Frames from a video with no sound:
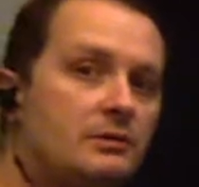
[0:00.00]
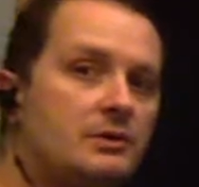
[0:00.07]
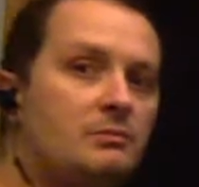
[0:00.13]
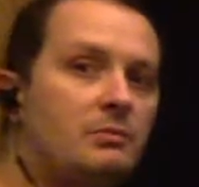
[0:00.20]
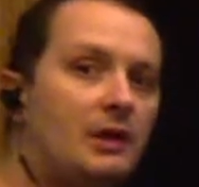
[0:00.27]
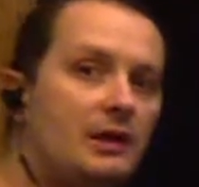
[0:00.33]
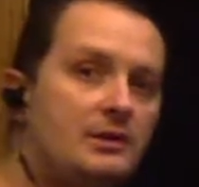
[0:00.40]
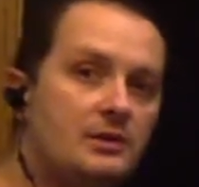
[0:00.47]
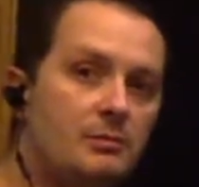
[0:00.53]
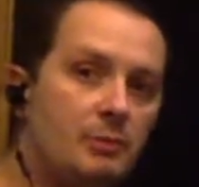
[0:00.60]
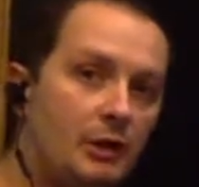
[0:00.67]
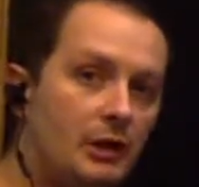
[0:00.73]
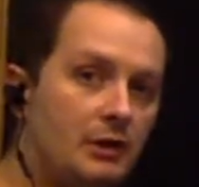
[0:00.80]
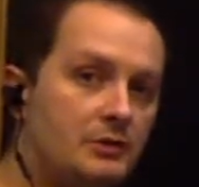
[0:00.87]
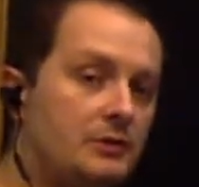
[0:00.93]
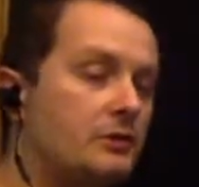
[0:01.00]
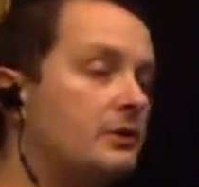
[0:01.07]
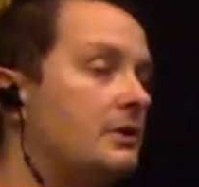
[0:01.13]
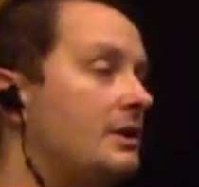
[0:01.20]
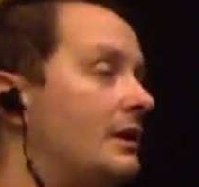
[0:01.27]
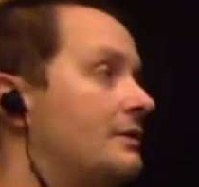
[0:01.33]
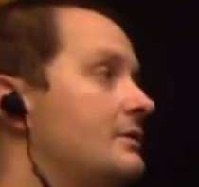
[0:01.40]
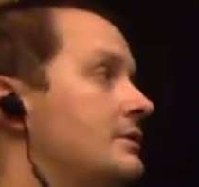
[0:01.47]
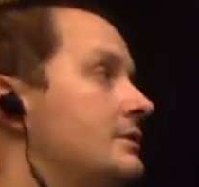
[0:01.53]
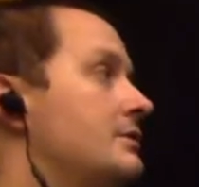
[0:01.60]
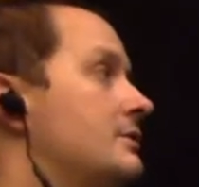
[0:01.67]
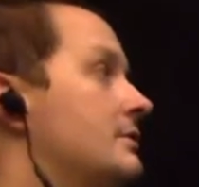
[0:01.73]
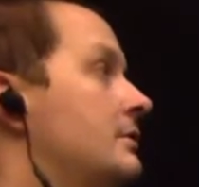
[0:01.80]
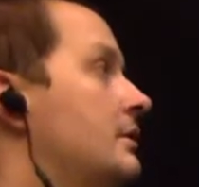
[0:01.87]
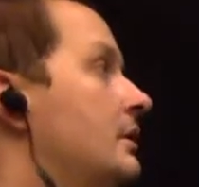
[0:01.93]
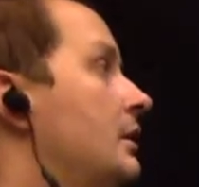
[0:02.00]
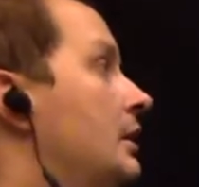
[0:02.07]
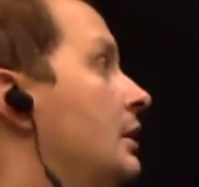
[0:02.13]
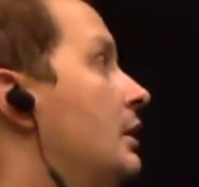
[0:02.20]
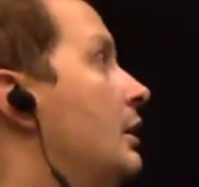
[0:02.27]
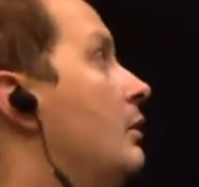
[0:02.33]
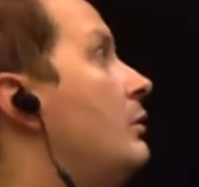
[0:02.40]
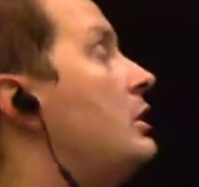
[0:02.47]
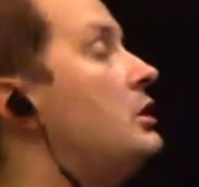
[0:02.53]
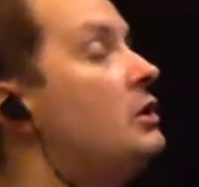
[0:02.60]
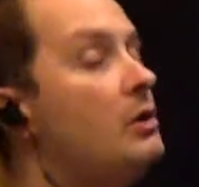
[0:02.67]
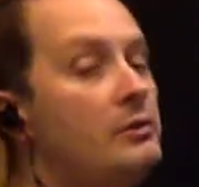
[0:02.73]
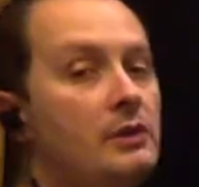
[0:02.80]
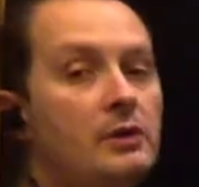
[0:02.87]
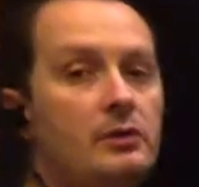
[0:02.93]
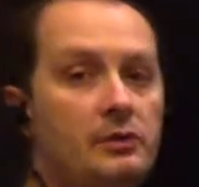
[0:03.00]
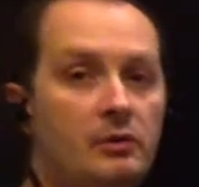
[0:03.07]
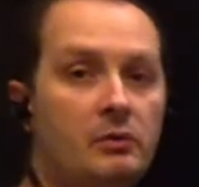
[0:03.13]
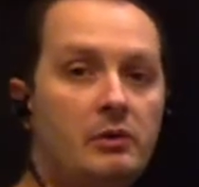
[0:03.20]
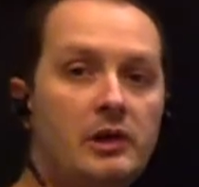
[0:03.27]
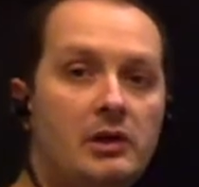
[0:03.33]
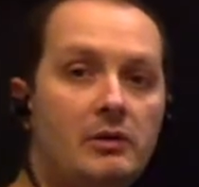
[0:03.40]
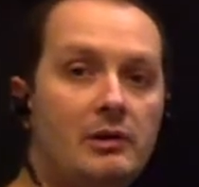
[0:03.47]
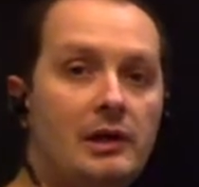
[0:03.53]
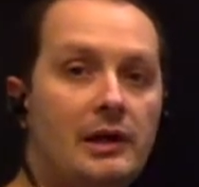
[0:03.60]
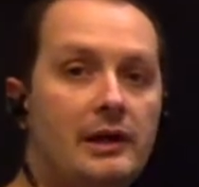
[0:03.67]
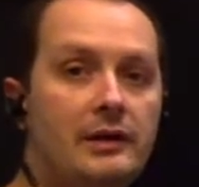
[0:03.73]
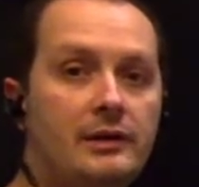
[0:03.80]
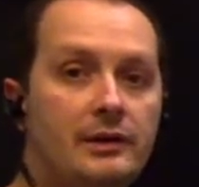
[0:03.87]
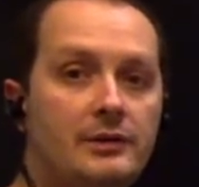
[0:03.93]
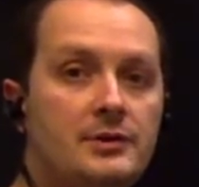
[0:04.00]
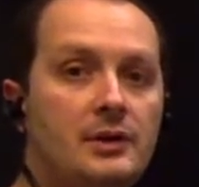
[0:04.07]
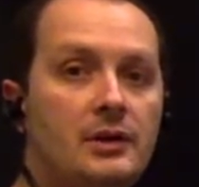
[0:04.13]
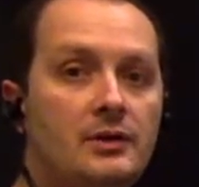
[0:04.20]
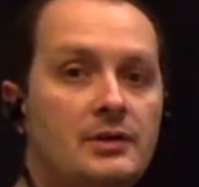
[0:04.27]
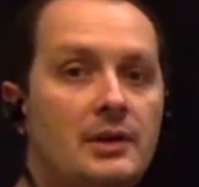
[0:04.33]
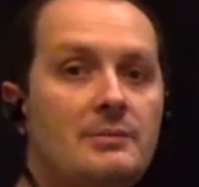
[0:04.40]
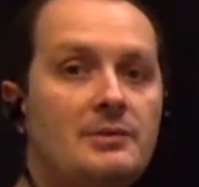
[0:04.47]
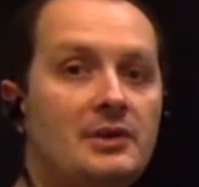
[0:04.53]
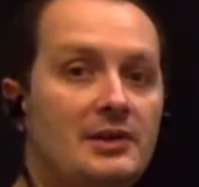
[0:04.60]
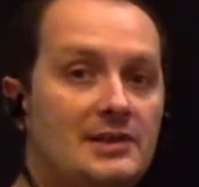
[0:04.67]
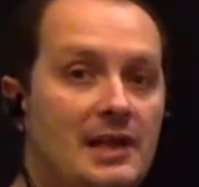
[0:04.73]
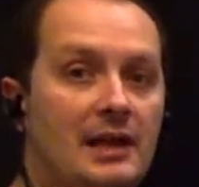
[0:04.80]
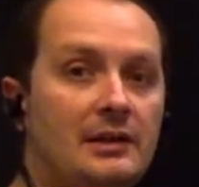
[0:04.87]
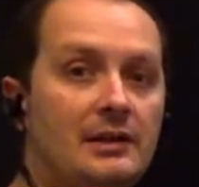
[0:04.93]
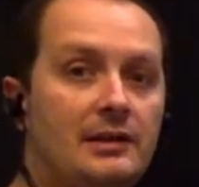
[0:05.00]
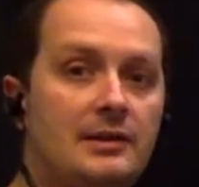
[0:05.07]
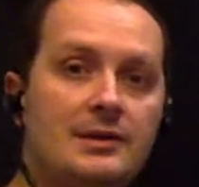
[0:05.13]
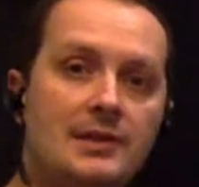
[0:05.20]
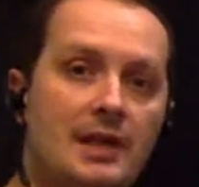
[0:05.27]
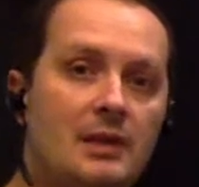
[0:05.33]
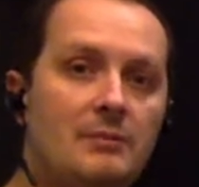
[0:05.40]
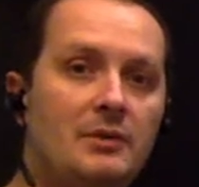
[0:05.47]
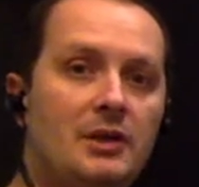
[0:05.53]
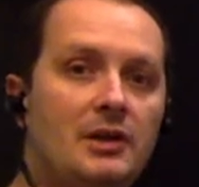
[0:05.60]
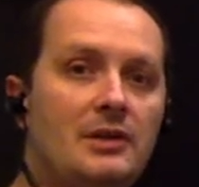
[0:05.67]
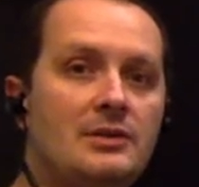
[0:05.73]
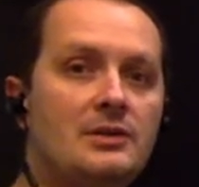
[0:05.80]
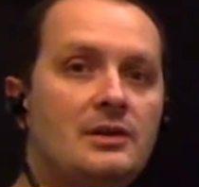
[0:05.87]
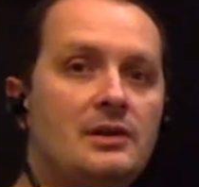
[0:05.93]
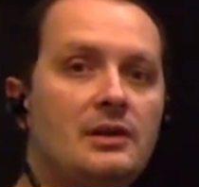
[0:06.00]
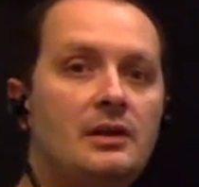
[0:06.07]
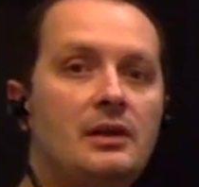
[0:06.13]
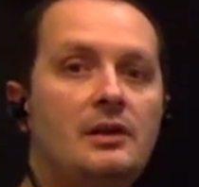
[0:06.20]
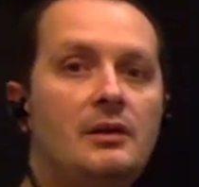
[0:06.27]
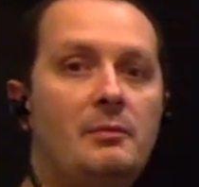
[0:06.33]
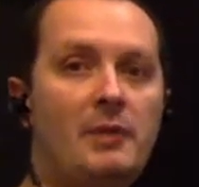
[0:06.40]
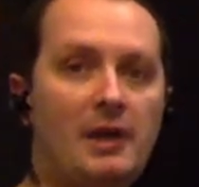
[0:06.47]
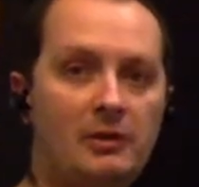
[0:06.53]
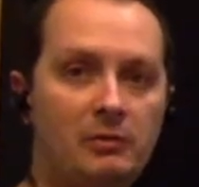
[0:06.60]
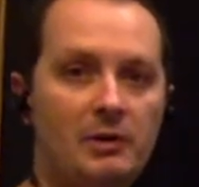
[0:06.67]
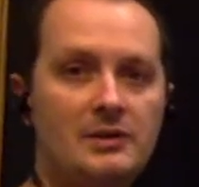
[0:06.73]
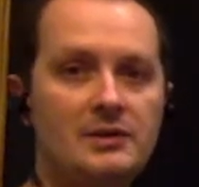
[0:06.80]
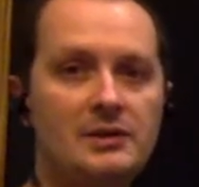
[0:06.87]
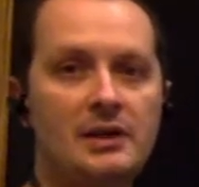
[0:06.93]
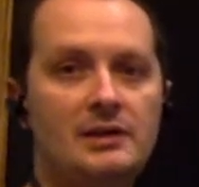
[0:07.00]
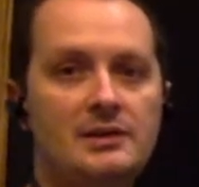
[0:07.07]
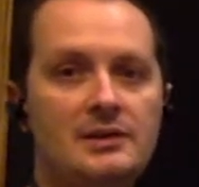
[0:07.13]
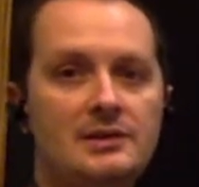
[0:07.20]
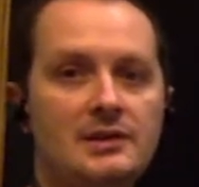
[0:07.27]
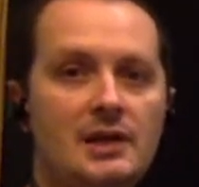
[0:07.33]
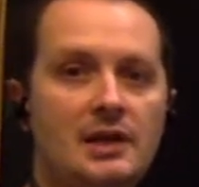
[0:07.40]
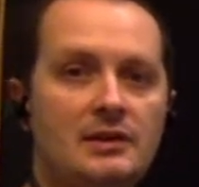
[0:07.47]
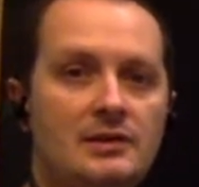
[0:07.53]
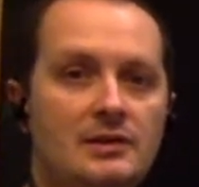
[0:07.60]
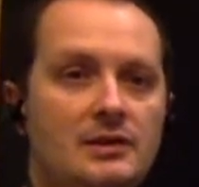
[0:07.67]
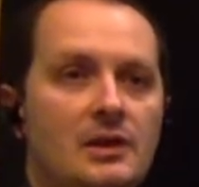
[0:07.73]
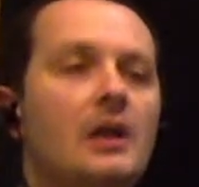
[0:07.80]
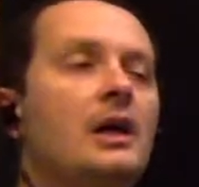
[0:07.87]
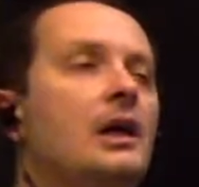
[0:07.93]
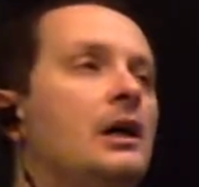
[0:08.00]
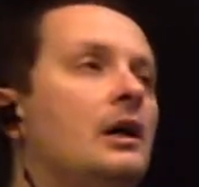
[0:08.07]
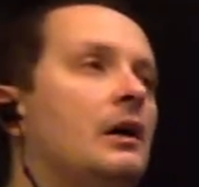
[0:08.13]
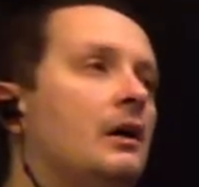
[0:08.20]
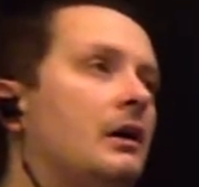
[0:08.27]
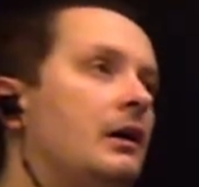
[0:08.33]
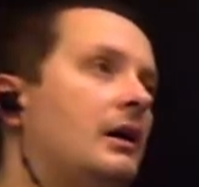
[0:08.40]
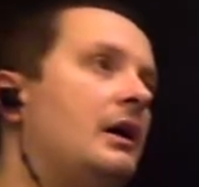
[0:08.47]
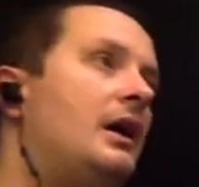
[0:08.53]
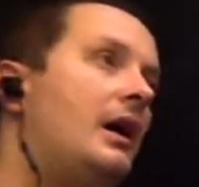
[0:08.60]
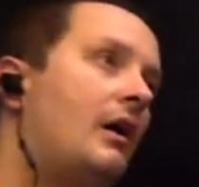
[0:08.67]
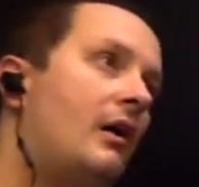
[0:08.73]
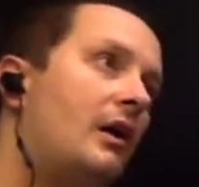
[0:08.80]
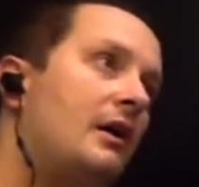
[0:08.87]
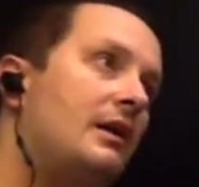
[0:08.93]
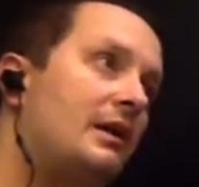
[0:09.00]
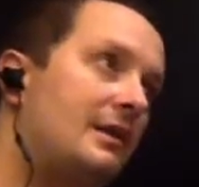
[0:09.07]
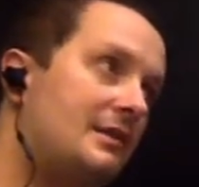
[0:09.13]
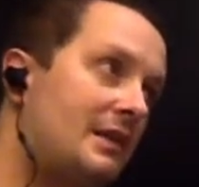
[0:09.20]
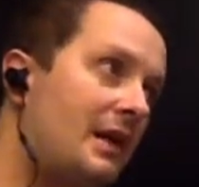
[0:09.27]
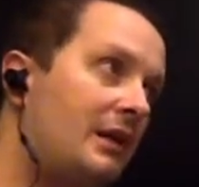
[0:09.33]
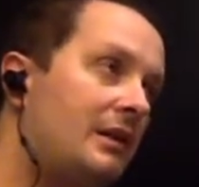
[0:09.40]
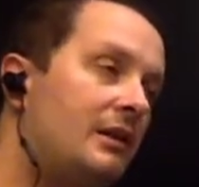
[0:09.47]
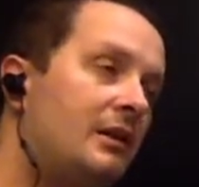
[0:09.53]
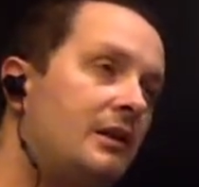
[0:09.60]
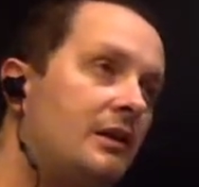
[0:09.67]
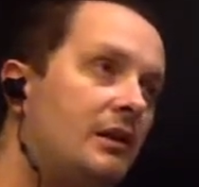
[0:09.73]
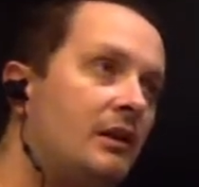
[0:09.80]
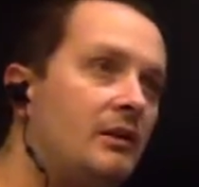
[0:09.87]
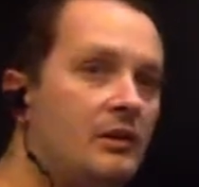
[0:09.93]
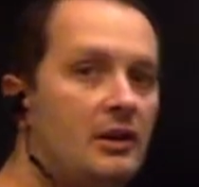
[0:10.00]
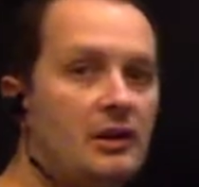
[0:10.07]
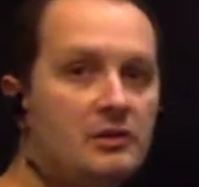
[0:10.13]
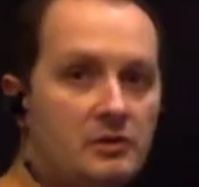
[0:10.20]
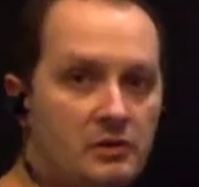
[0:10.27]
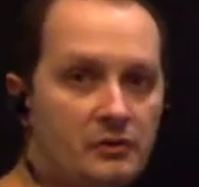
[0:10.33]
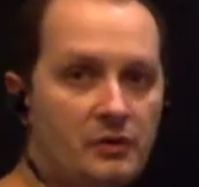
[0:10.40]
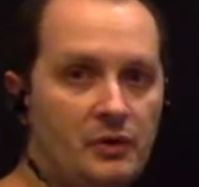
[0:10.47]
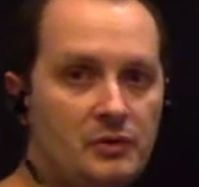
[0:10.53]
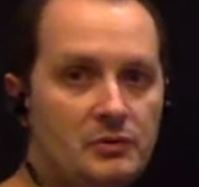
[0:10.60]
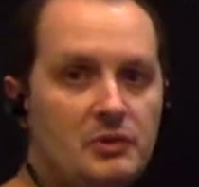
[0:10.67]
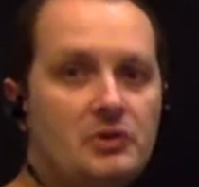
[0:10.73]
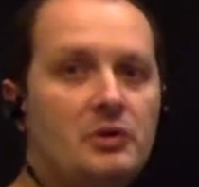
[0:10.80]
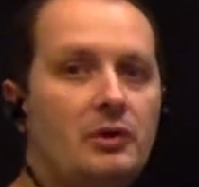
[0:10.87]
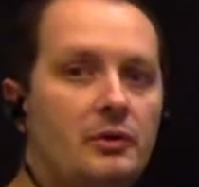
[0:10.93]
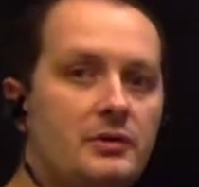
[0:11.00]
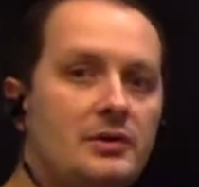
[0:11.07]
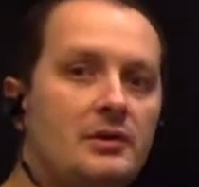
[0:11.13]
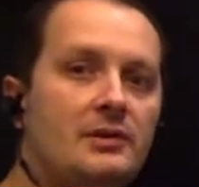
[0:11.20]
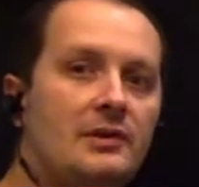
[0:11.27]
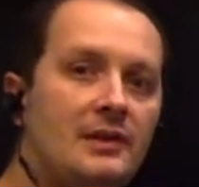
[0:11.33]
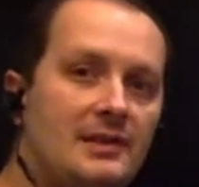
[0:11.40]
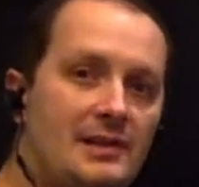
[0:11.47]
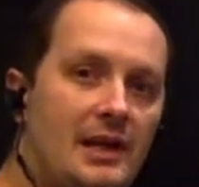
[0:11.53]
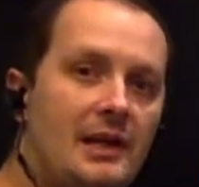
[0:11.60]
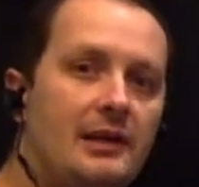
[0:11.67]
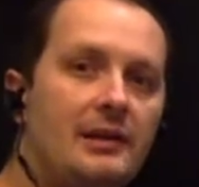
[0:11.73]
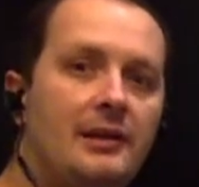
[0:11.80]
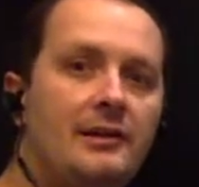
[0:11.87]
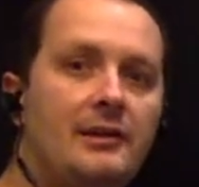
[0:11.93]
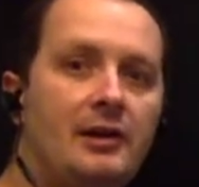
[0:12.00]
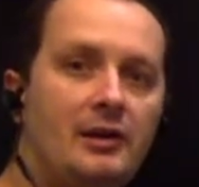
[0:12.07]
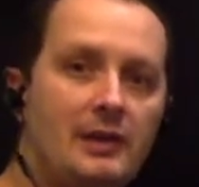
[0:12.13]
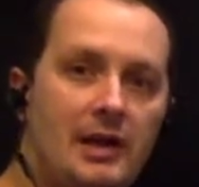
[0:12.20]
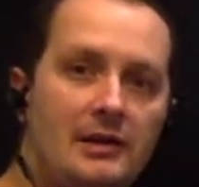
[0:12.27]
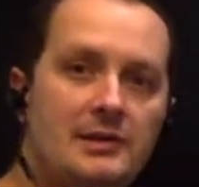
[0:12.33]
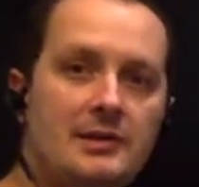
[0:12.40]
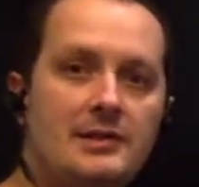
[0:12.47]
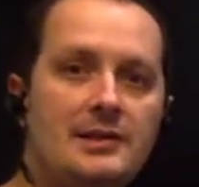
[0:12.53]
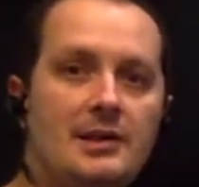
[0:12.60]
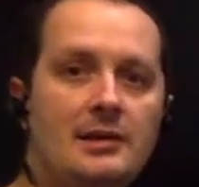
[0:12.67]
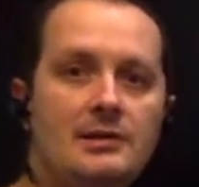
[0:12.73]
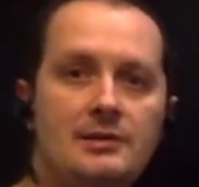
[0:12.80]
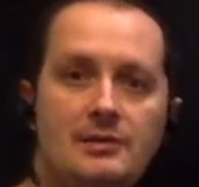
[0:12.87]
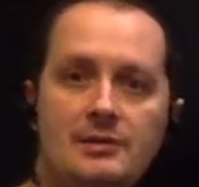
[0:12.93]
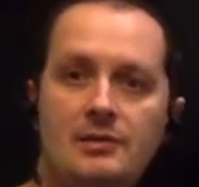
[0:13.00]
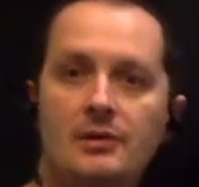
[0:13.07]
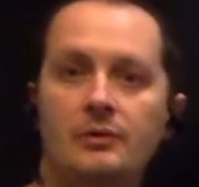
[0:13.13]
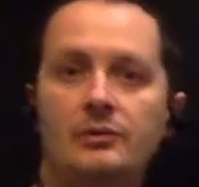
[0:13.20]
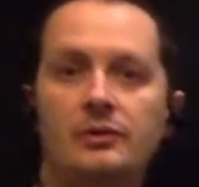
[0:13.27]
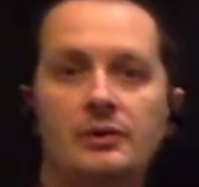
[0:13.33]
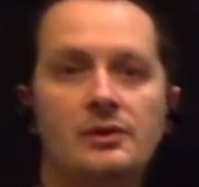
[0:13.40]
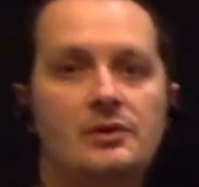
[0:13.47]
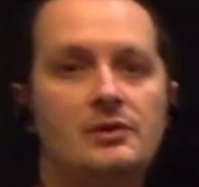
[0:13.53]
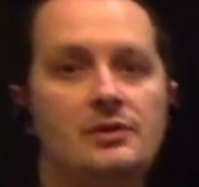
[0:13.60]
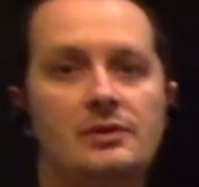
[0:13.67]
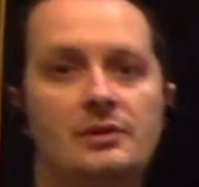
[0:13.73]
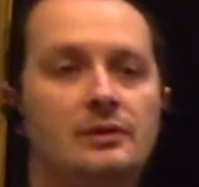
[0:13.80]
implies topological connectedness. We know that on the real line, the two concepts are exactly the same because the pathwise connected sets are exactly the intervals, which are also exactly the connected sets. So there's